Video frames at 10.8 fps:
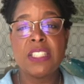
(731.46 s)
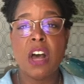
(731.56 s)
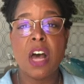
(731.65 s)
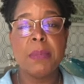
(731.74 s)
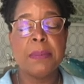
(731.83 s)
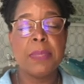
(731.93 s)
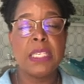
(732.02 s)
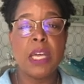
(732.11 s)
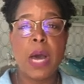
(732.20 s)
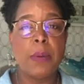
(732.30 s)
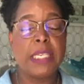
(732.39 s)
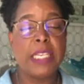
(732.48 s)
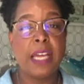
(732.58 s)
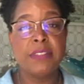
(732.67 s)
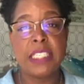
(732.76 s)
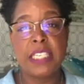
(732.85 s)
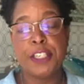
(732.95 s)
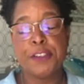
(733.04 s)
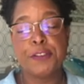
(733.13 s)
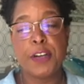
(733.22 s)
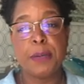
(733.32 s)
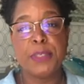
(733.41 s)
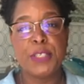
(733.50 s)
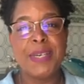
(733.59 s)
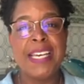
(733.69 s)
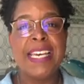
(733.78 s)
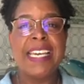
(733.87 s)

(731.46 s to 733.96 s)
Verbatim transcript: comment below. I would love to hear from you.